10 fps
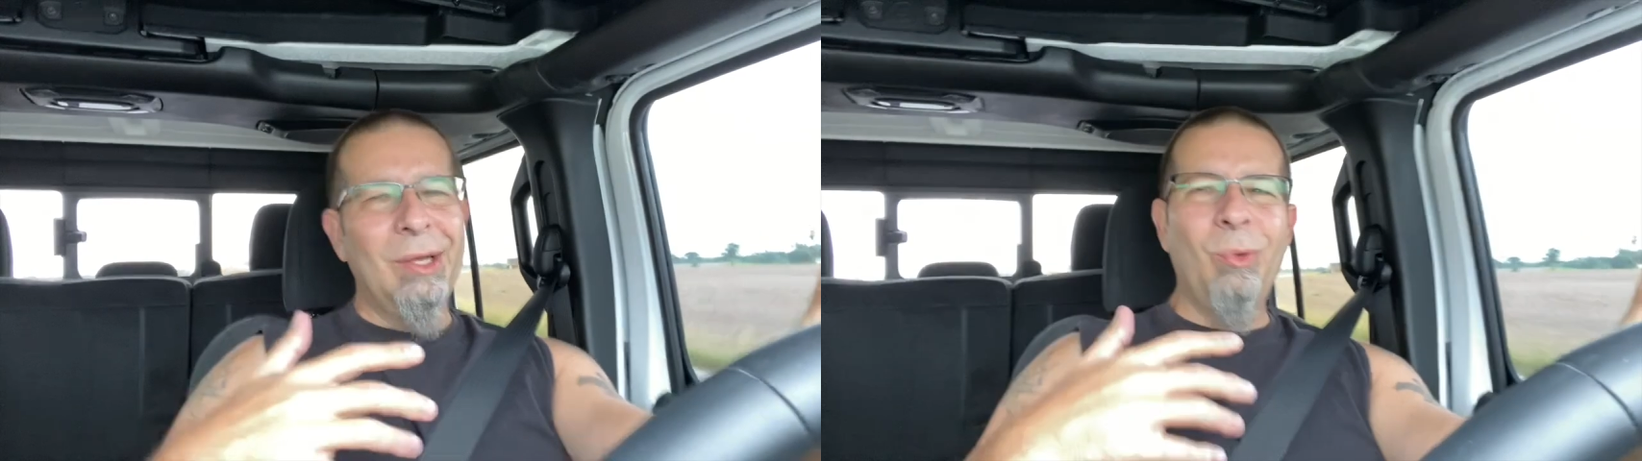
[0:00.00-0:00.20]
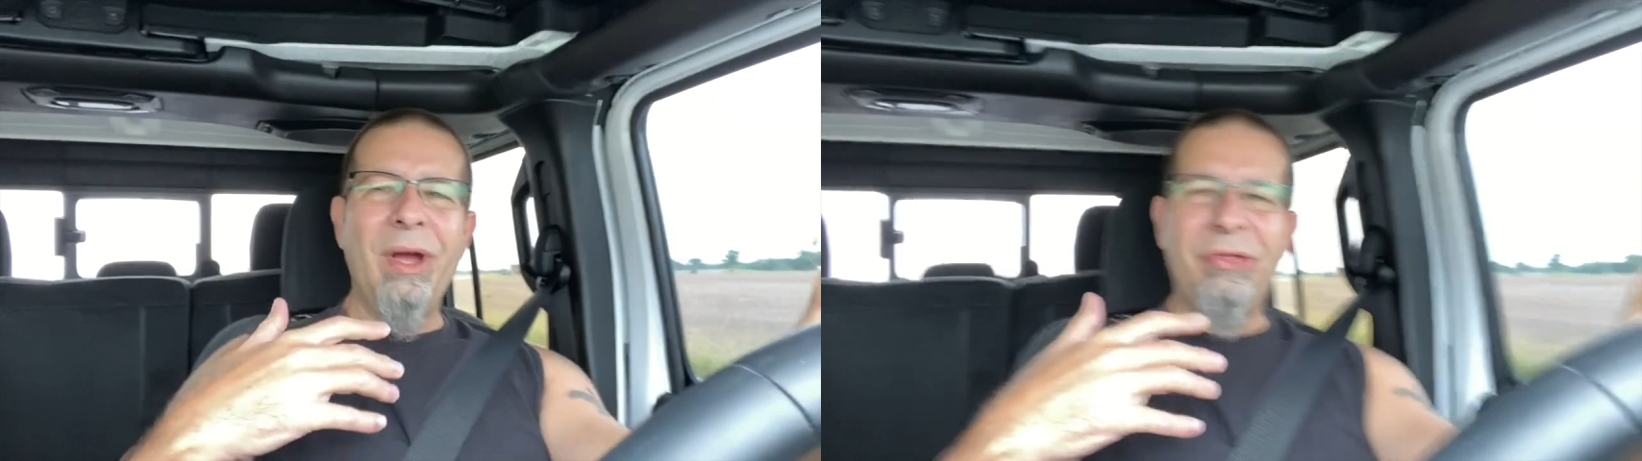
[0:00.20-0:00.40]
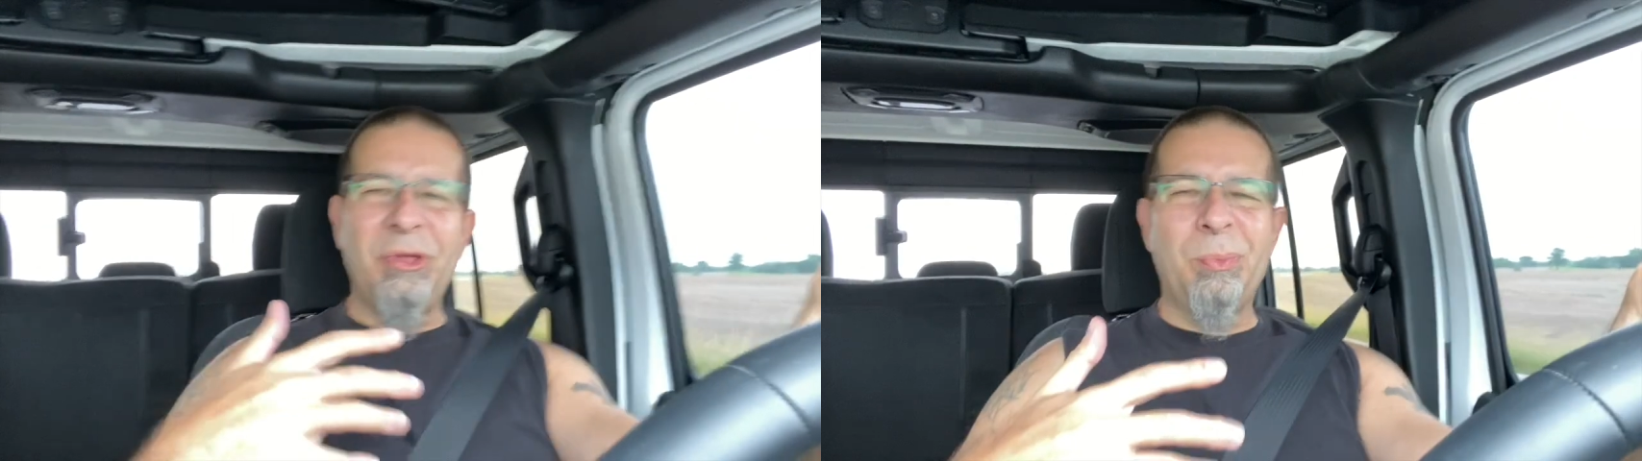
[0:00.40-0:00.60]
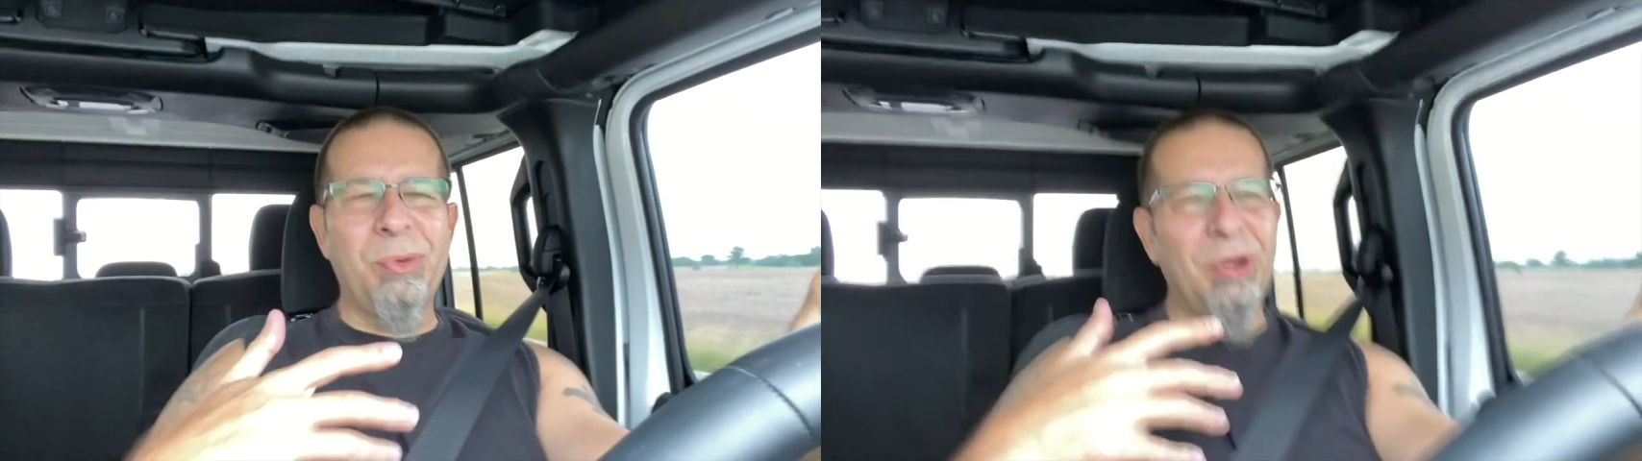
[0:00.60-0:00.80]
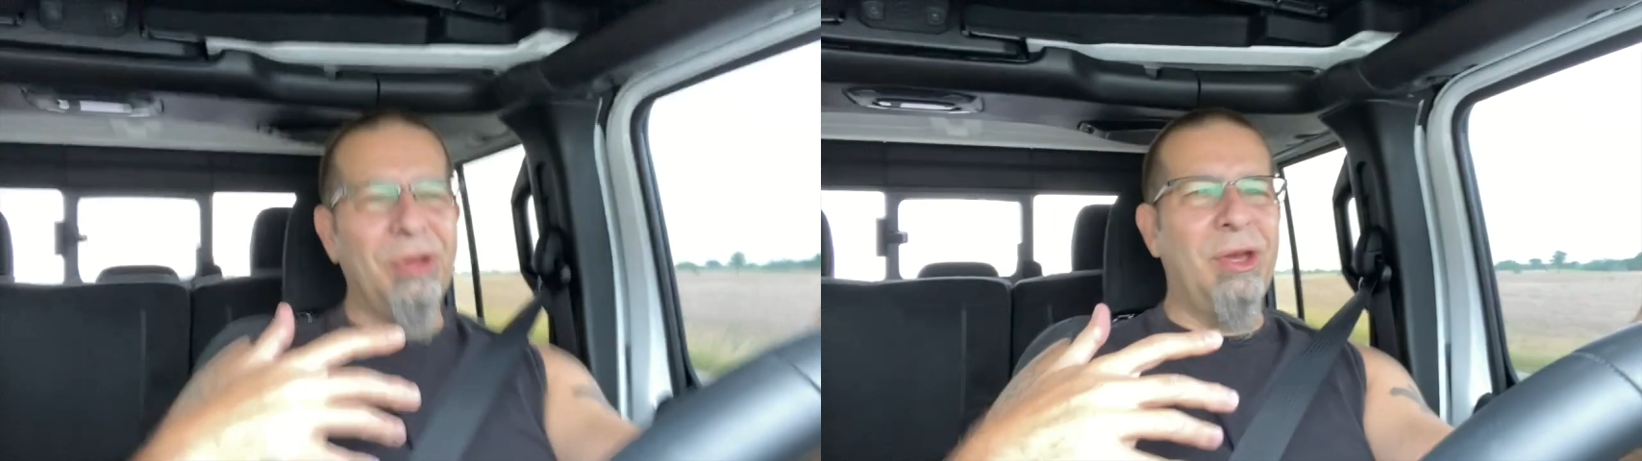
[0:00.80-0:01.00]
with the
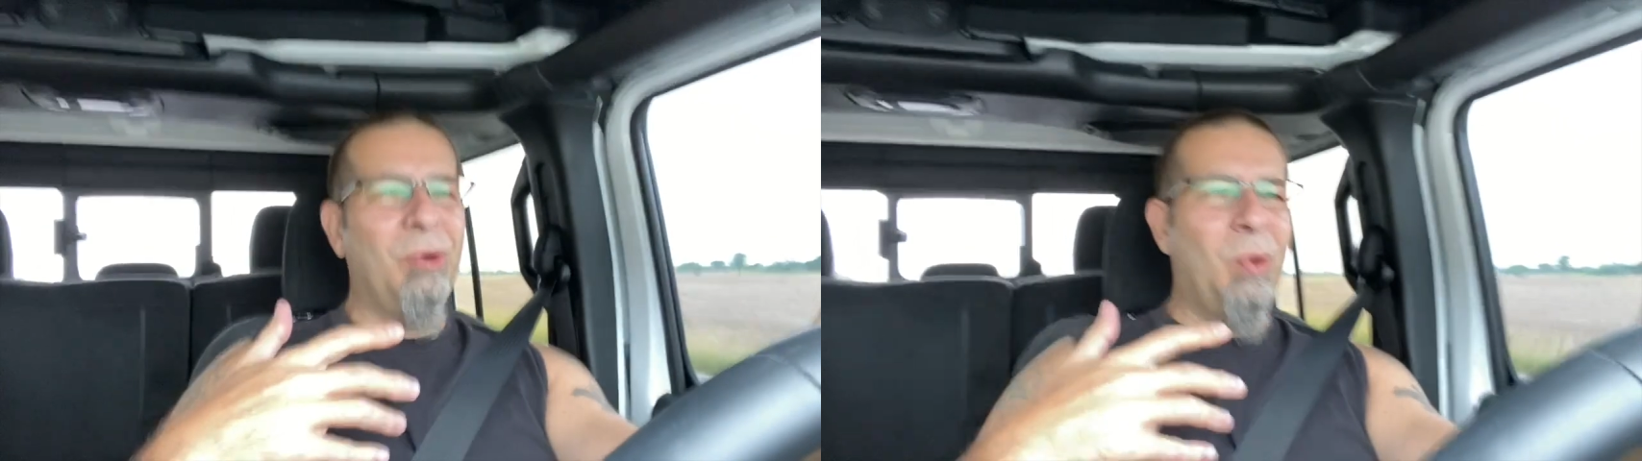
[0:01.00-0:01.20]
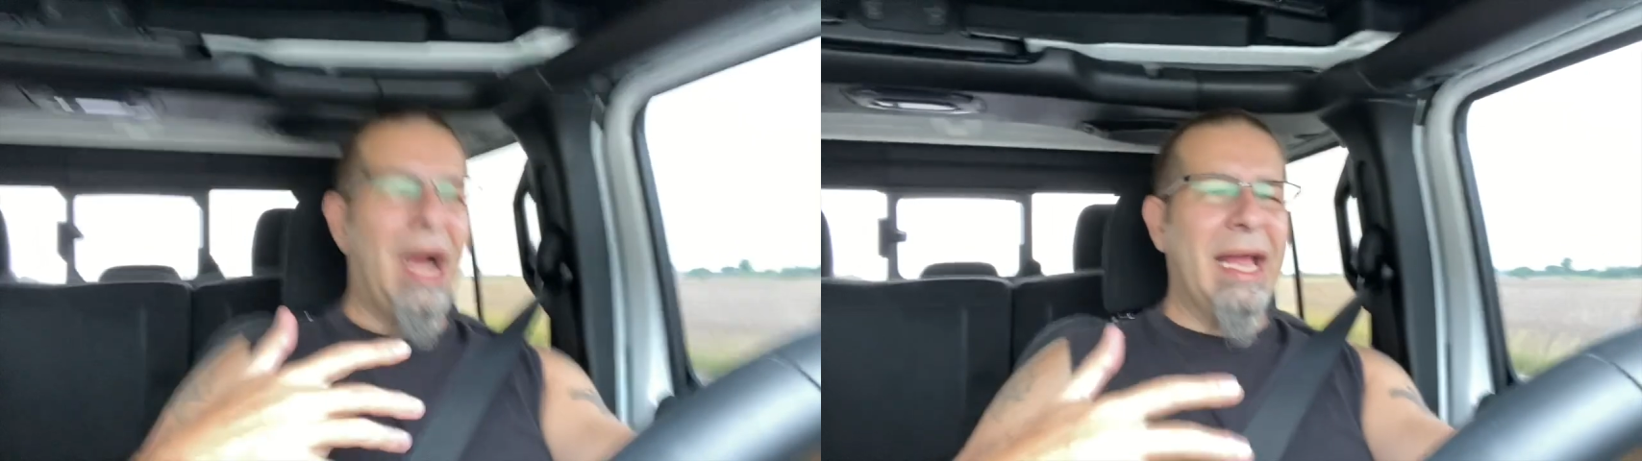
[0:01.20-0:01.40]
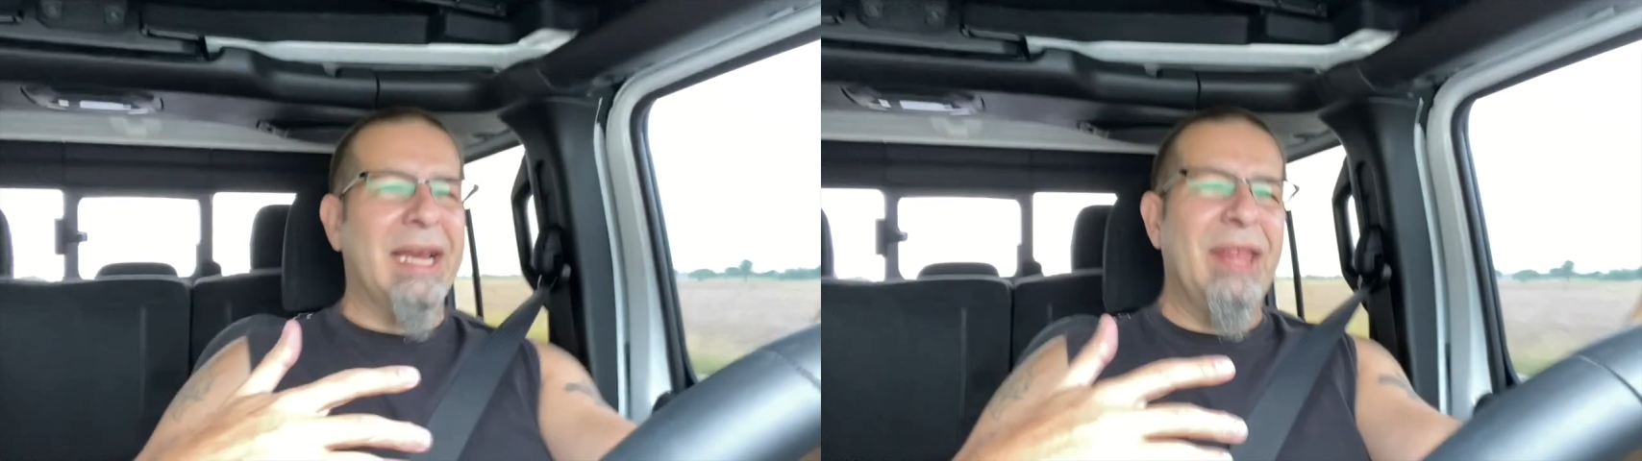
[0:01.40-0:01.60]
brilliant white.